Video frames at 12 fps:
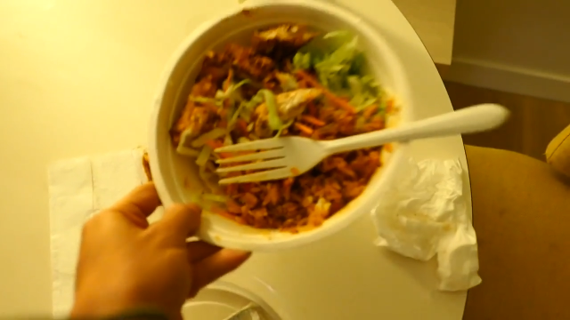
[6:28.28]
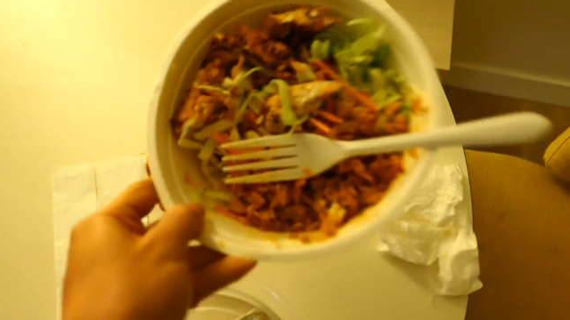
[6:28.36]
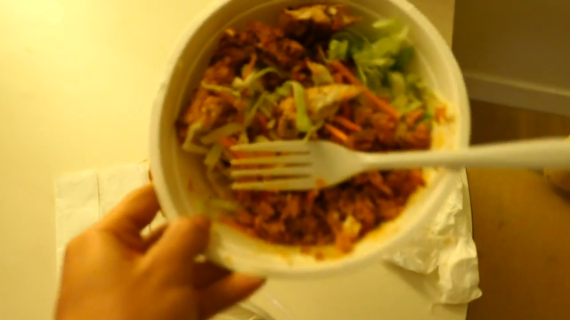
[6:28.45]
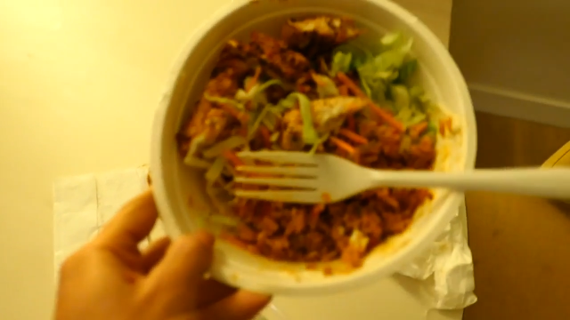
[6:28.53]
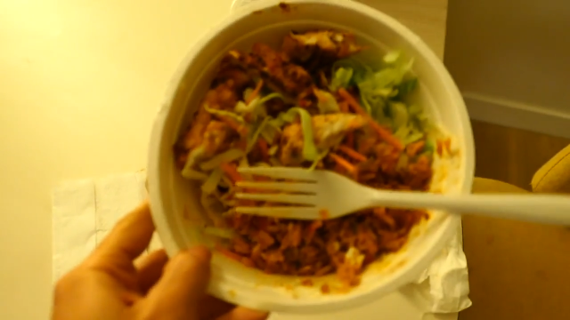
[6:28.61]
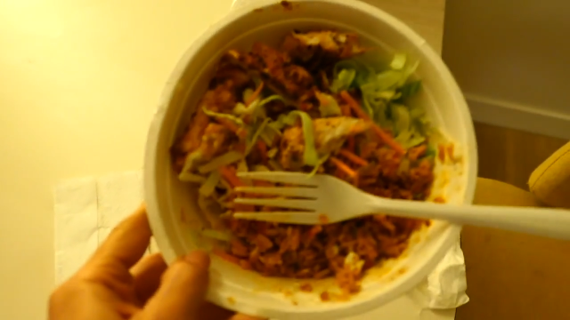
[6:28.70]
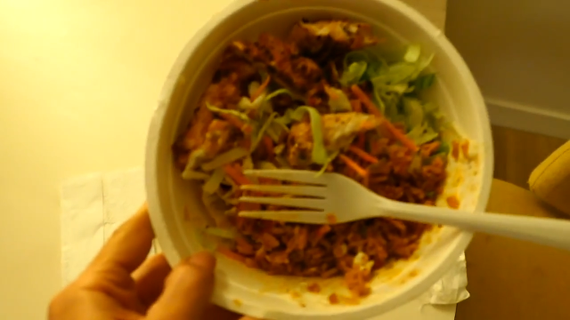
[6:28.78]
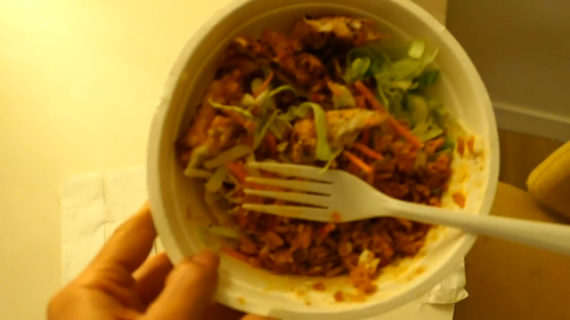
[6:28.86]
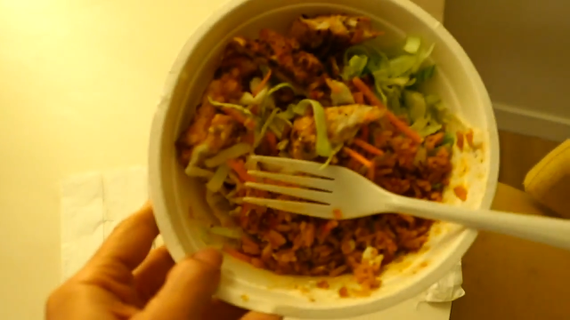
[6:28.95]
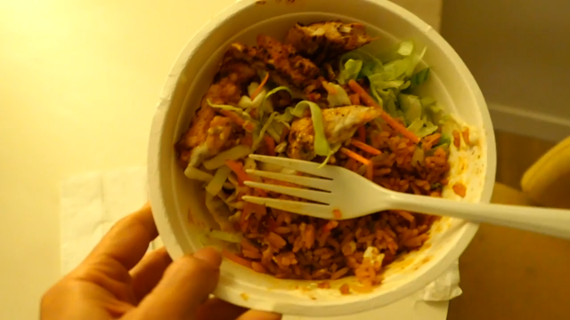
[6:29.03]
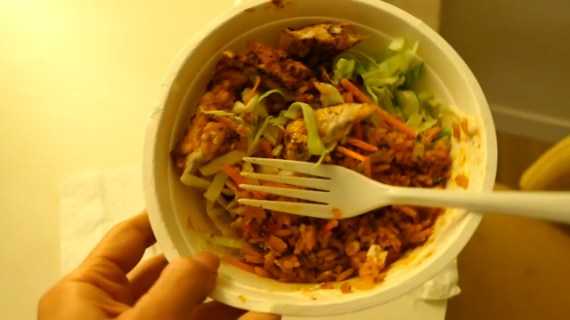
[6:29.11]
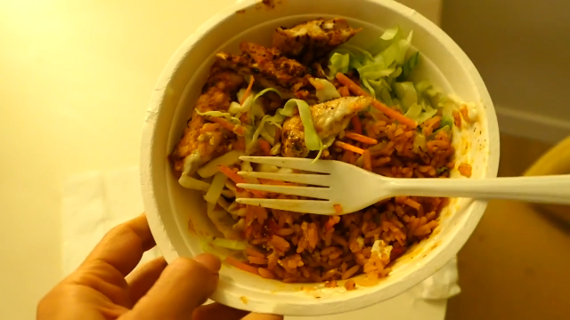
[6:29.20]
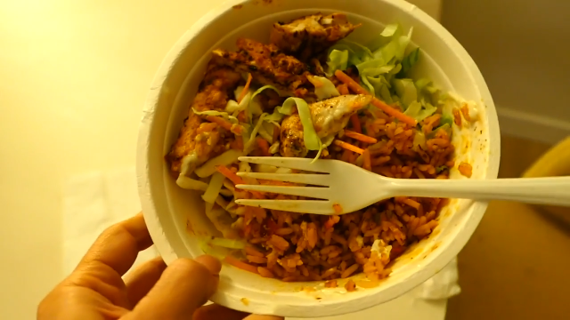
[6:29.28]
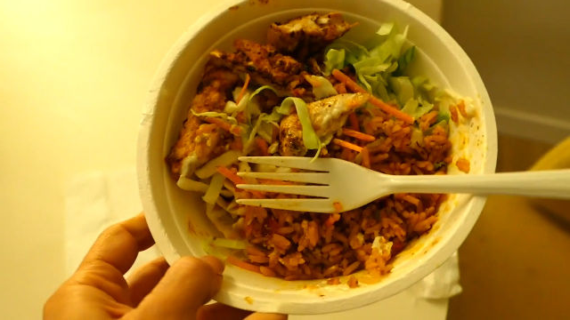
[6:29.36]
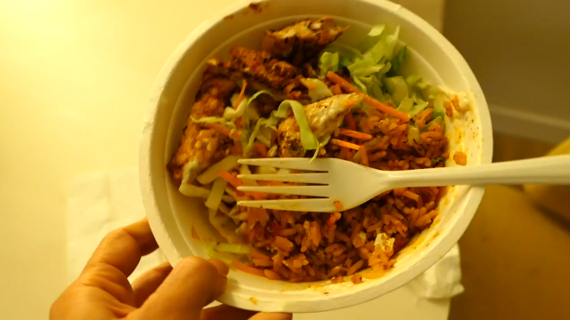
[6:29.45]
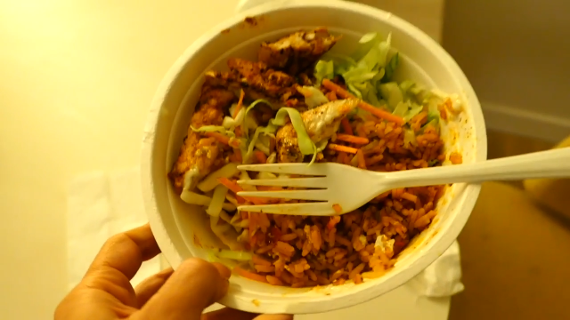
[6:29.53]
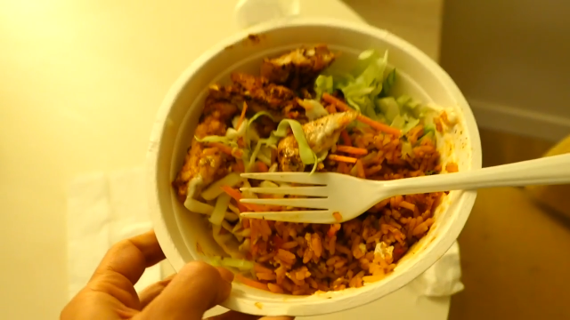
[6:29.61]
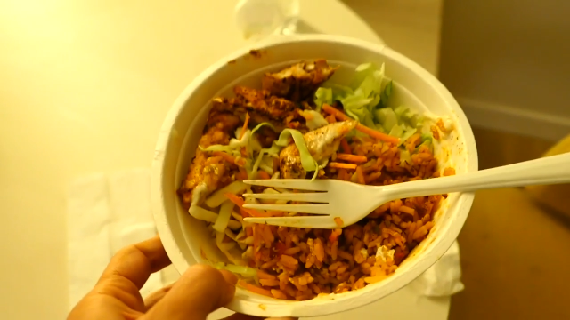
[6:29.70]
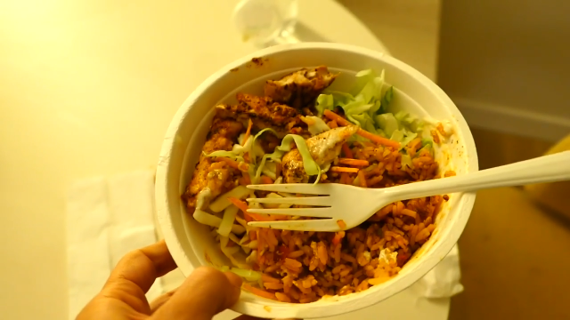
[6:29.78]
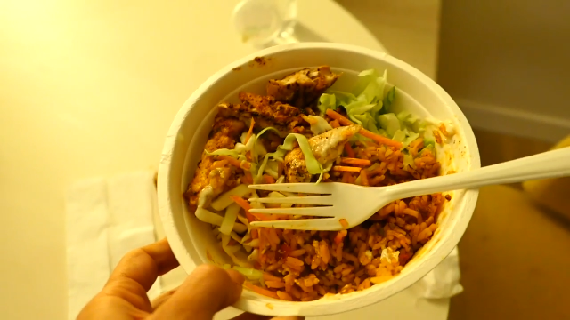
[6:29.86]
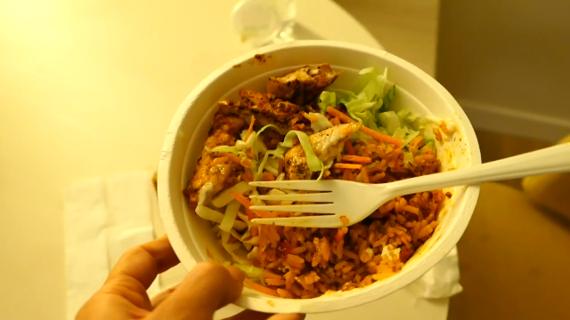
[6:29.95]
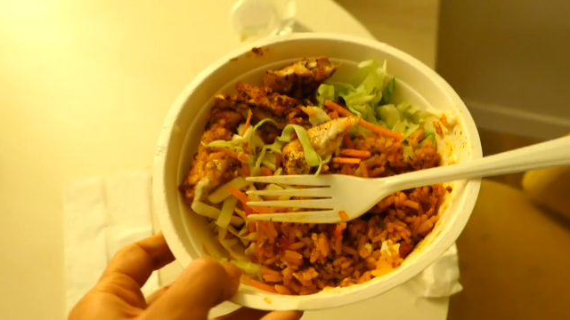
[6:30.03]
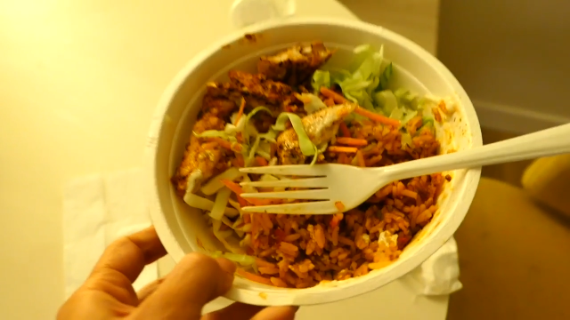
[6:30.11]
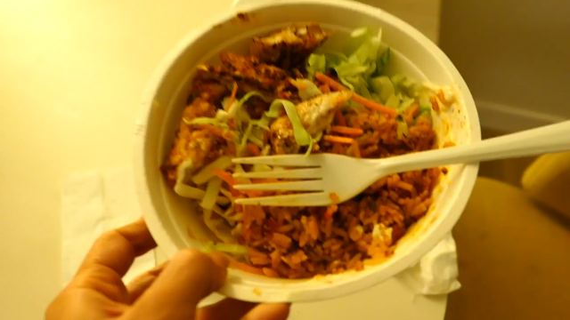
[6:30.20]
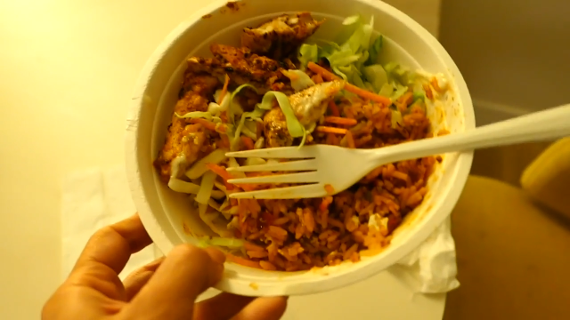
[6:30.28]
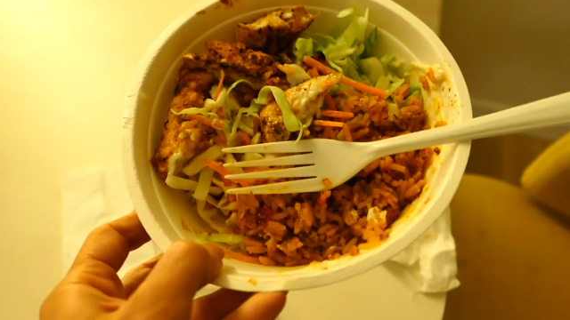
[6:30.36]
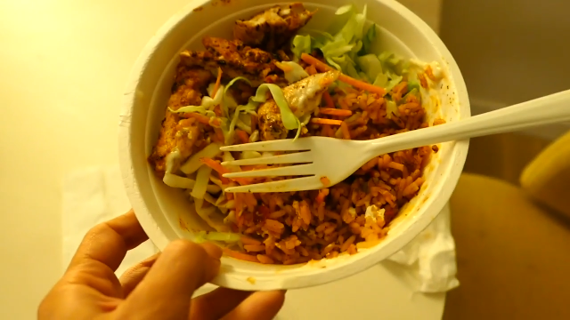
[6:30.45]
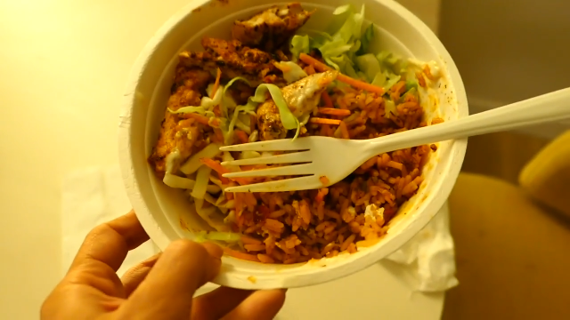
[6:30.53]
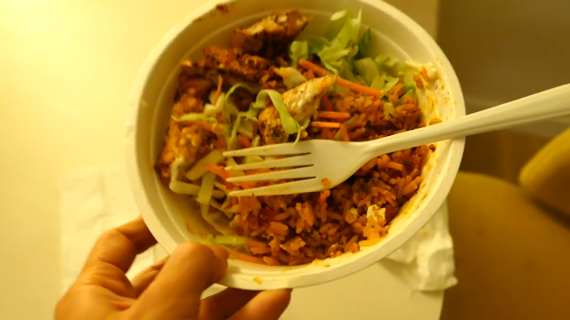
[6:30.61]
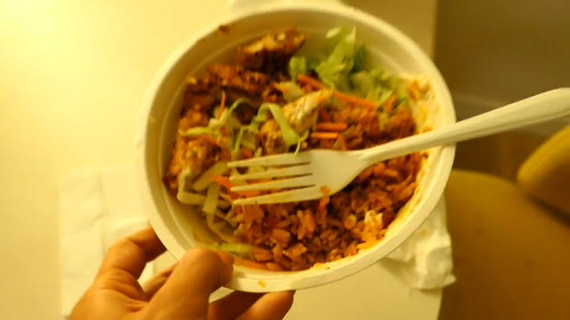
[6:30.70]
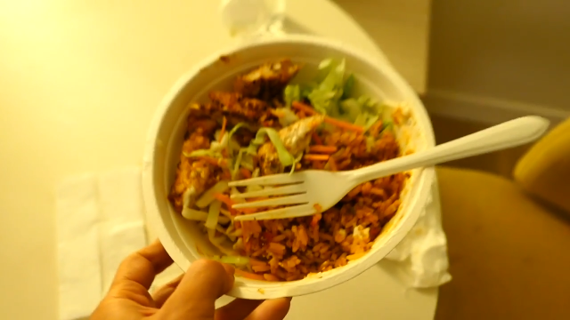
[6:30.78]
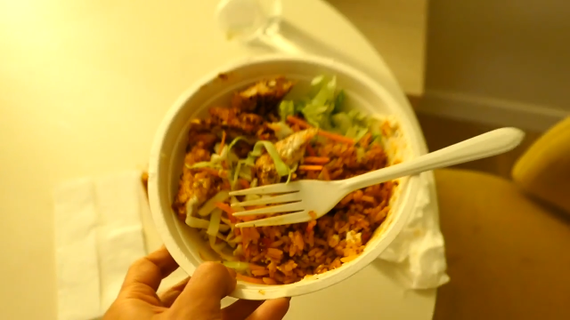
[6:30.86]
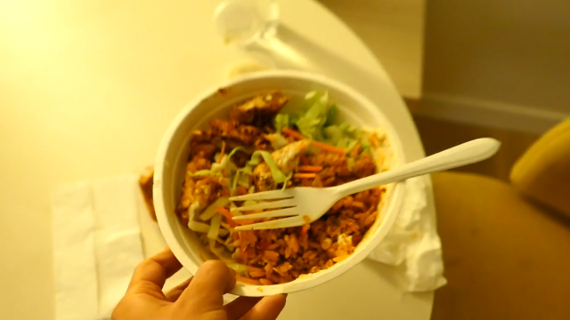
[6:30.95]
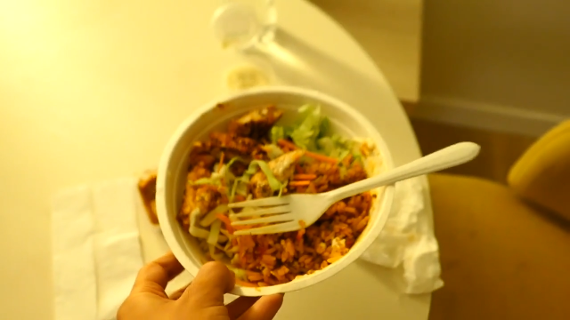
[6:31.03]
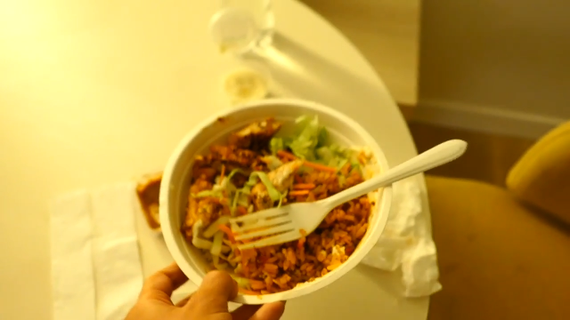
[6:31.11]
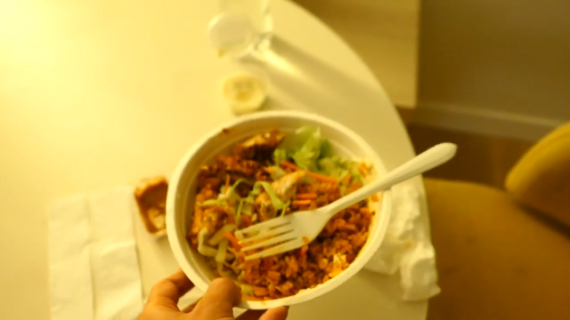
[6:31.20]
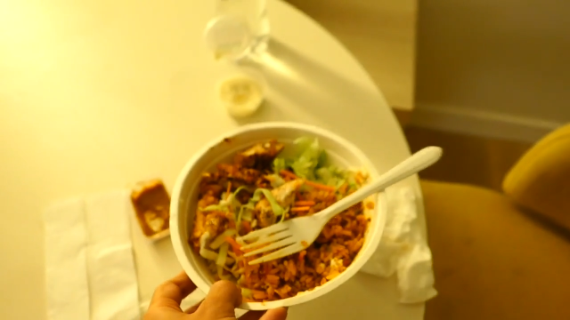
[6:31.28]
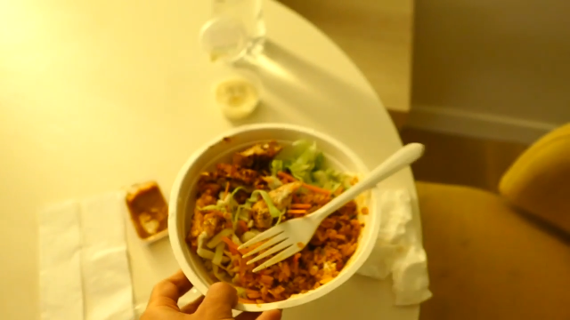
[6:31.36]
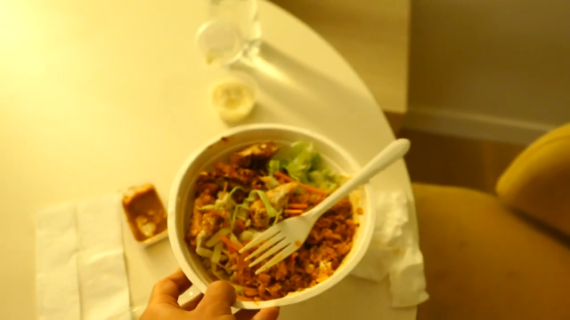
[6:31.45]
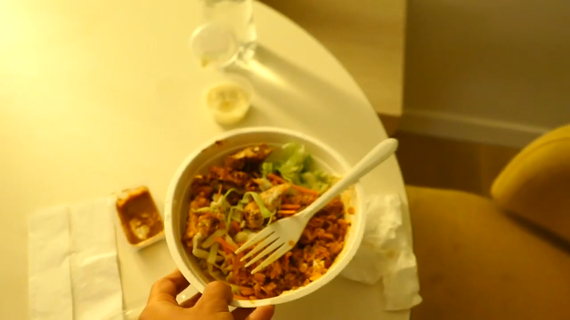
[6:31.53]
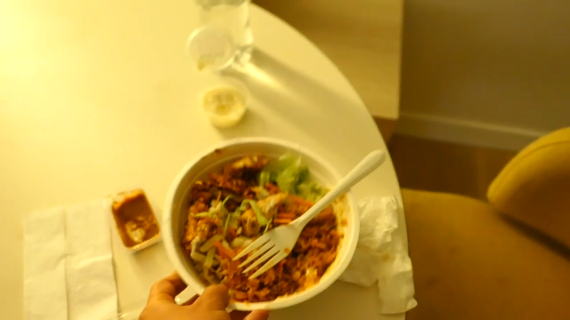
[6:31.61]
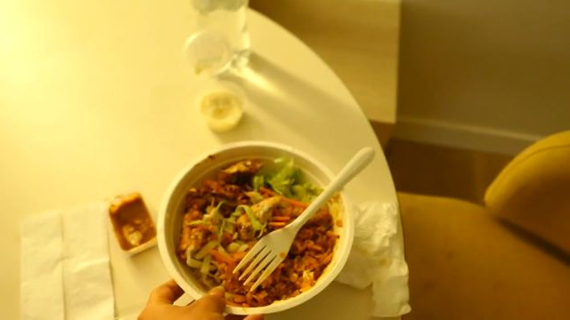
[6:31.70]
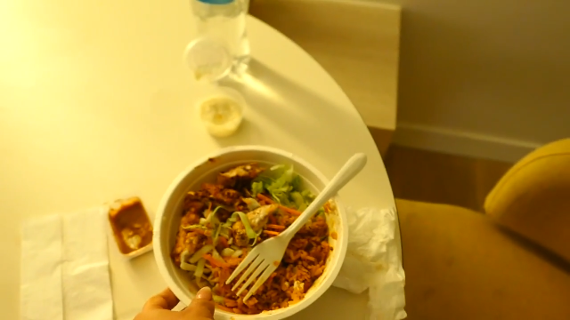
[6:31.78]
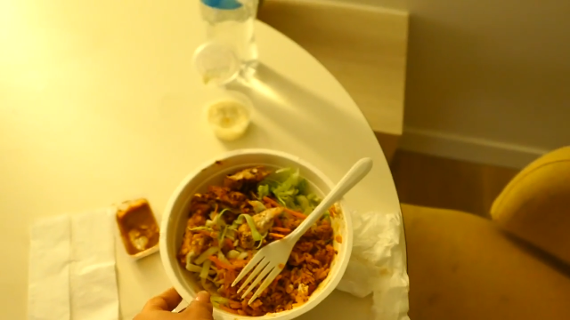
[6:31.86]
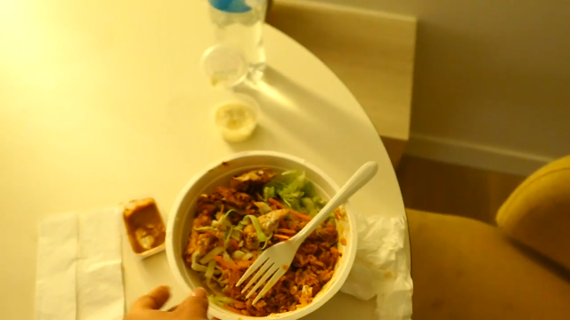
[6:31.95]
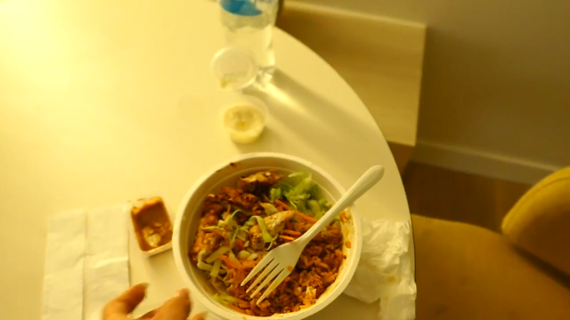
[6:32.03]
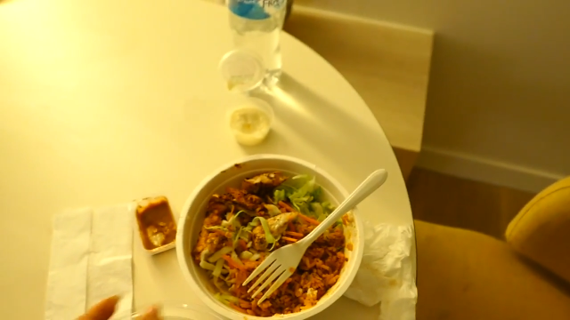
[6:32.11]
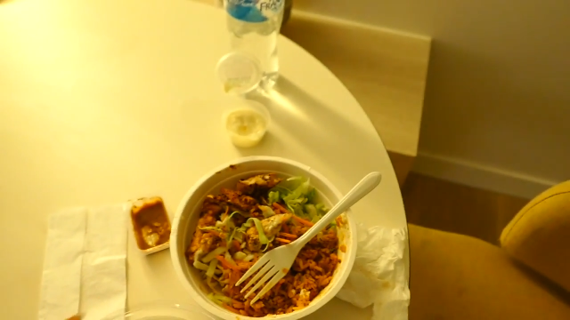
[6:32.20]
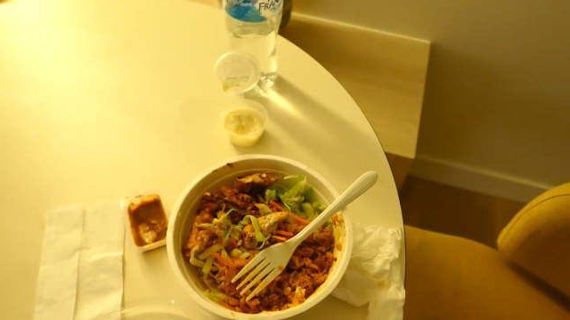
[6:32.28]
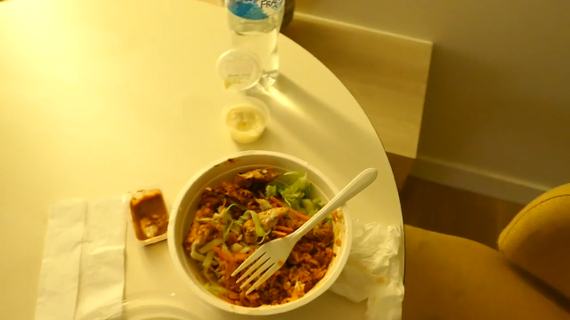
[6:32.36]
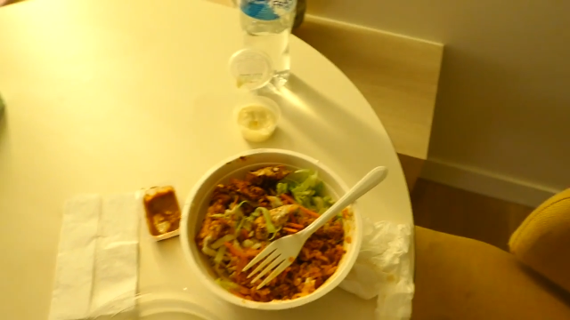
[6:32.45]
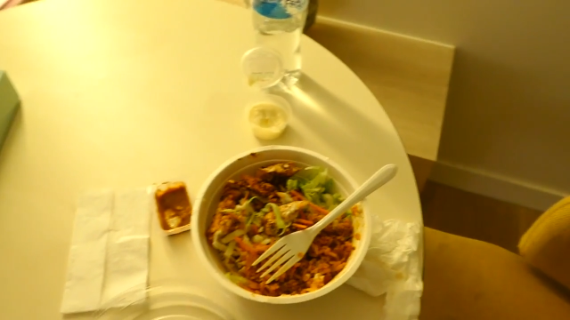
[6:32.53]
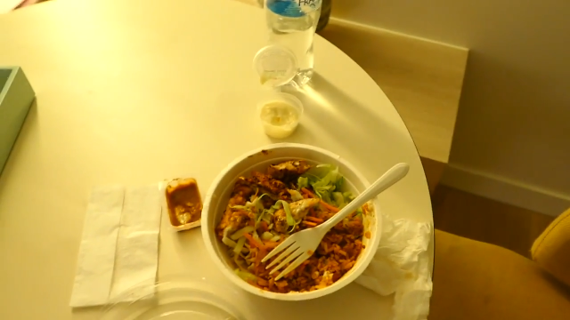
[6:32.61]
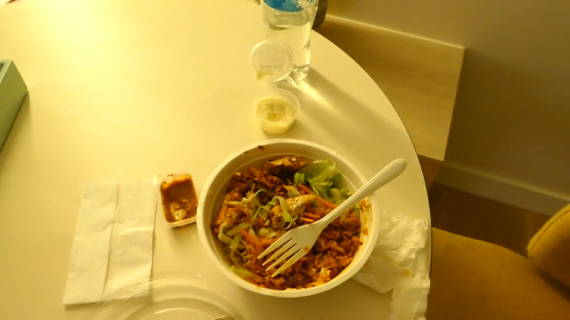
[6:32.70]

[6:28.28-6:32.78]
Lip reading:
(no speaker visible)